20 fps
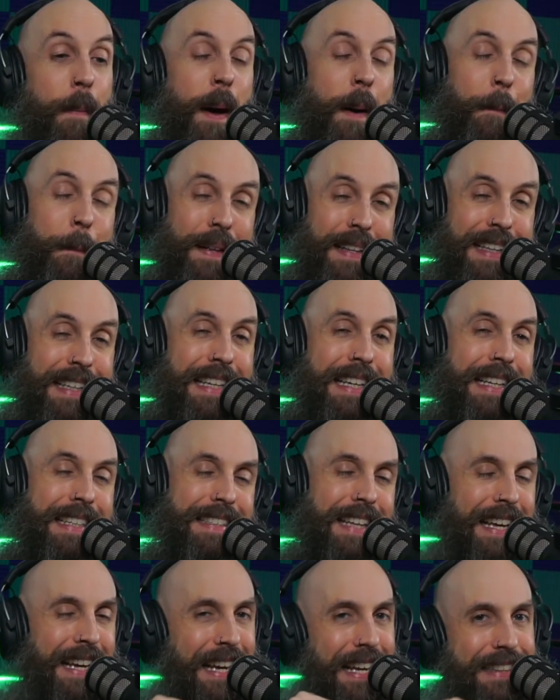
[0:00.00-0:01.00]
please
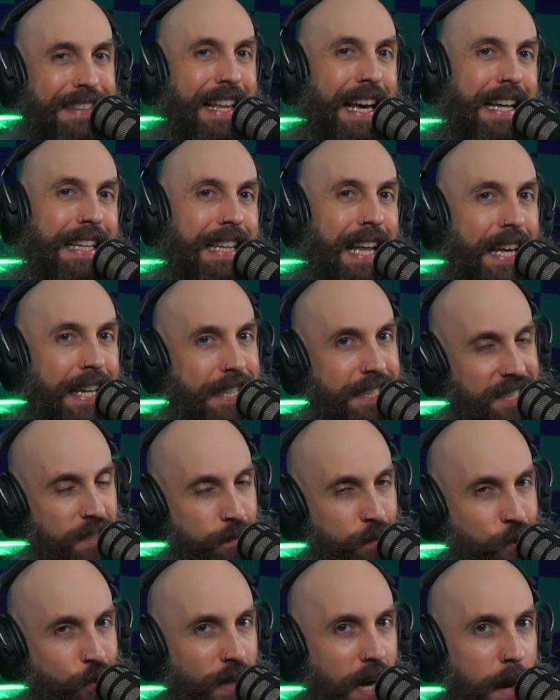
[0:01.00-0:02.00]
hit that like and
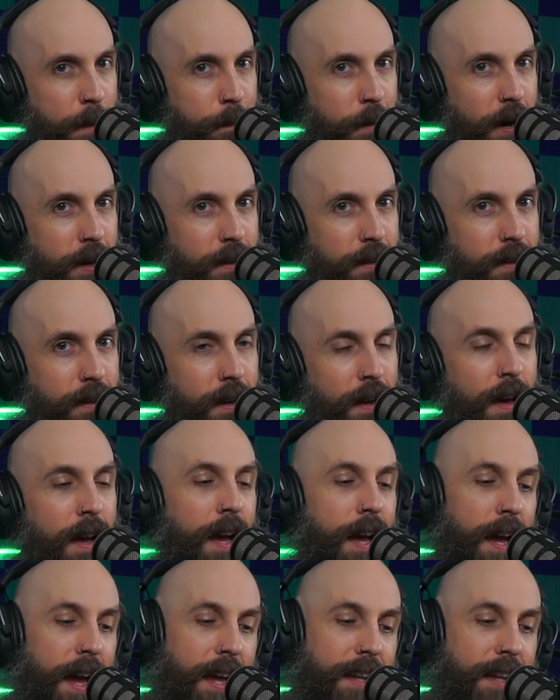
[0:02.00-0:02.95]
subscribe button and